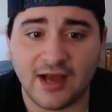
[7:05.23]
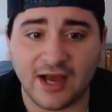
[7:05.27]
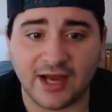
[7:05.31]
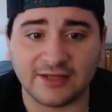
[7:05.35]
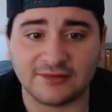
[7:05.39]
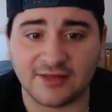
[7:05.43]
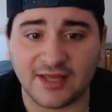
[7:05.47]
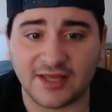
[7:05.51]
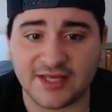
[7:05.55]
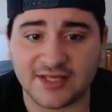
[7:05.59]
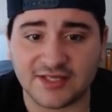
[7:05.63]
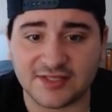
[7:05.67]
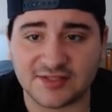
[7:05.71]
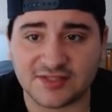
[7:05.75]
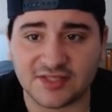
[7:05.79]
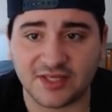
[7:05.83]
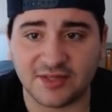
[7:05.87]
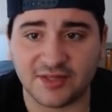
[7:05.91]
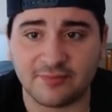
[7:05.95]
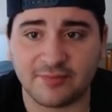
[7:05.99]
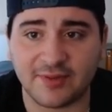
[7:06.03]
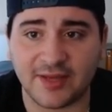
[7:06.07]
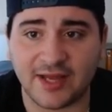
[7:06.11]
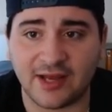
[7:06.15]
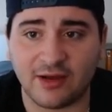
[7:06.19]
I like his
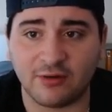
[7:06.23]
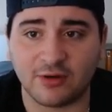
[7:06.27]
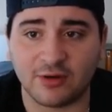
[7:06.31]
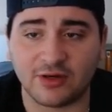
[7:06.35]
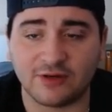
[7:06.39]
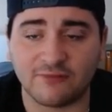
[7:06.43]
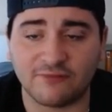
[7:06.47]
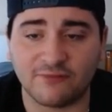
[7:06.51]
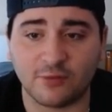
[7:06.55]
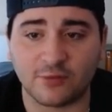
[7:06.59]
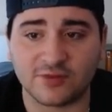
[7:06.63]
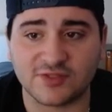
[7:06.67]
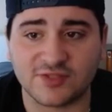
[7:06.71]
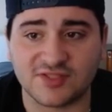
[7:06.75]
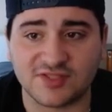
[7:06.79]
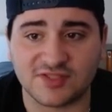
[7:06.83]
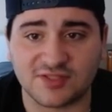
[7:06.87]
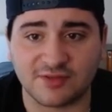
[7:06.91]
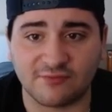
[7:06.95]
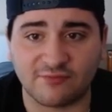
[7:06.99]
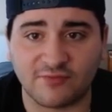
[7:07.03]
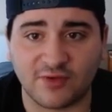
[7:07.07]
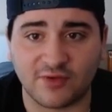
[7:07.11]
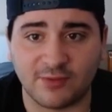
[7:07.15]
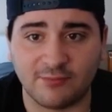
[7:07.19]
hit power, forces
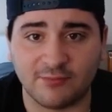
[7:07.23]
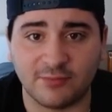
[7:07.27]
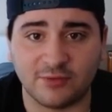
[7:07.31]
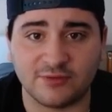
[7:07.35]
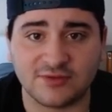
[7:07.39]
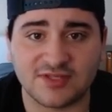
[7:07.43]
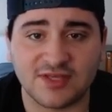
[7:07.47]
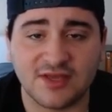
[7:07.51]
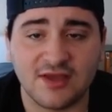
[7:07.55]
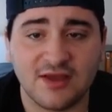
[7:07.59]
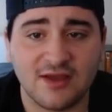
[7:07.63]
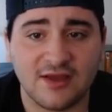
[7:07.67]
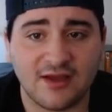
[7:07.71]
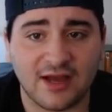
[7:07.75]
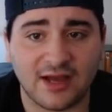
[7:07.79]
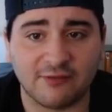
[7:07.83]
some fumbles.